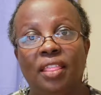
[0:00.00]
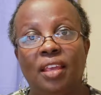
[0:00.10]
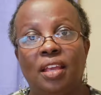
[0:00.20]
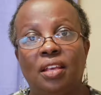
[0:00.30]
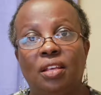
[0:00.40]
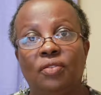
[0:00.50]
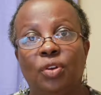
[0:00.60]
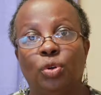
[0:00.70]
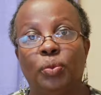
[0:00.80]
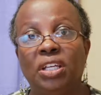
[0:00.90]
Thank you
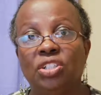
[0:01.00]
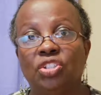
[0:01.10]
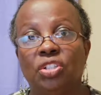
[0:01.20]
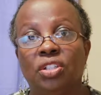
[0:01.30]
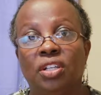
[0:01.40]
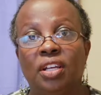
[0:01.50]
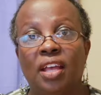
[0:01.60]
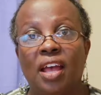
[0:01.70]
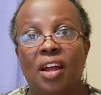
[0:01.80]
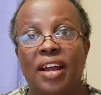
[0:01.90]
very much.
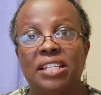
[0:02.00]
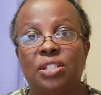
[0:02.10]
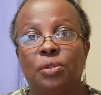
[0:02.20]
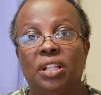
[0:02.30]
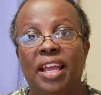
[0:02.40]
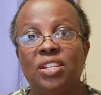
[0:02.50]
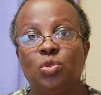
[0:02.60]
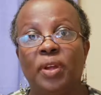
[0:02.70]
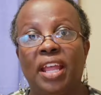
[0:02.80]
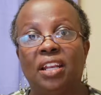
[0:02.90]
All right, so
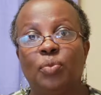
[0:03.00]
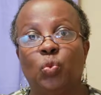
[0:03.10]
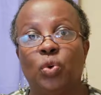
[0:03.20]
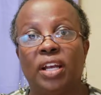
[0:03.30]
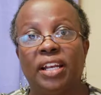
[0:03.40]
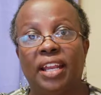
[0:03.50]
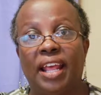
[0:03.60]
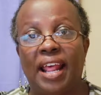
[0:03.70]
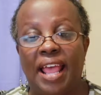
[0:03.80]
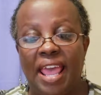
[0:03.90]
classroom hack number 1,
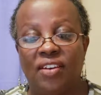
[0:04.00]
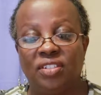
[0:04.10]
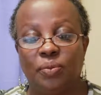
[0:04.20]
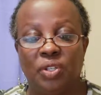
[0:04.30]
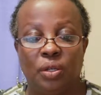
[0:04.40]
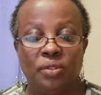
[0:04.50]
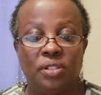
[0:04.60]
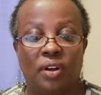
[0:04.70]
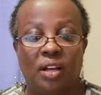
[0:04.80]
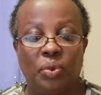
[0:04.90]
and I have some notes,
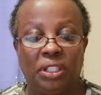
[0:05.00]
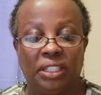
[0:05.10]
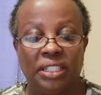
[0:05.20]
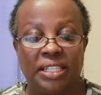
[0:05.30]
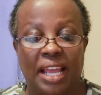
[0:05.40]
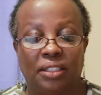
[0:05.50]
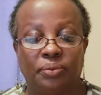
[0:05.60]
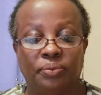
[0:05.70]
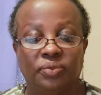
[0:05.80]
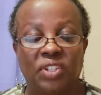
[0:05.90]
so I'll be looking
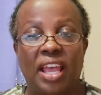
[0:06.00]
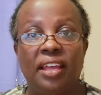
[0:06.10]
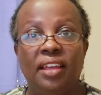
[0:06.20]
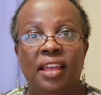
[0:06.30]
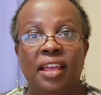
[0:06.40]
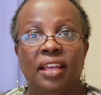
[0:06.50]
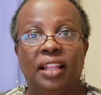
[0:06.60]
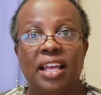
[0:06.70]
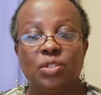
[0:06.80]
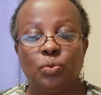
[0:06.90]
down, okay?
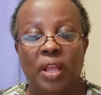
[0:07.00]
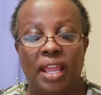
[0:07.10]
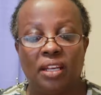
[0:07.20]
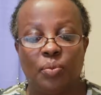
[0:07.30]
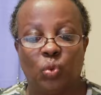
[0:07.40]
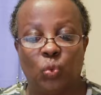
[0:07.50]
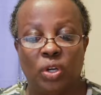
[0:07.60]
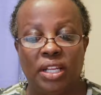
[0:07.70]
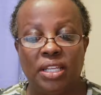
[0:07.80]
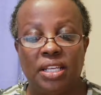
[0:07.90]
Classroom hack number
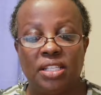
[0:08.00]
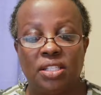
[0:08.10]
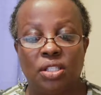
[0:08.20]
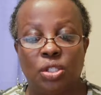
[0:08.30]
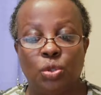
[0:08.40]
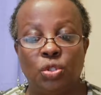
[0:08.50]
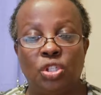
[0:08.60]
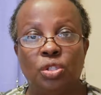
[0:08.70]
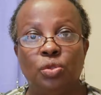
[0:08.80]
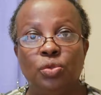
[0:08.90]
1 is to
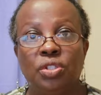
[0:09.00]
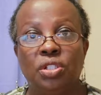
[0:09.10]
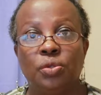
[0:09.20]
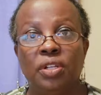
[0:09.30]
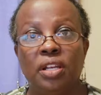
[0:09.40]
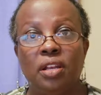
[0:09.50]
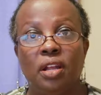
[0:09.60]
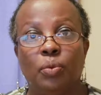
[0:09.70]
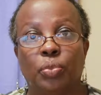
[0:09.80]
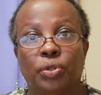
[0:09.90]
use student
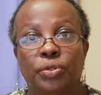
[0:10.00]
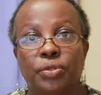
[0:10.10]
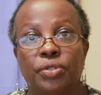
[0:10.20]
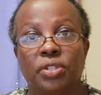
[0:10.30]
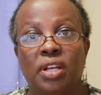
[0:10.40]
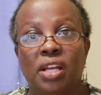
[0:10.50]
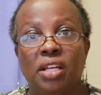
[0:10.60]
numbers.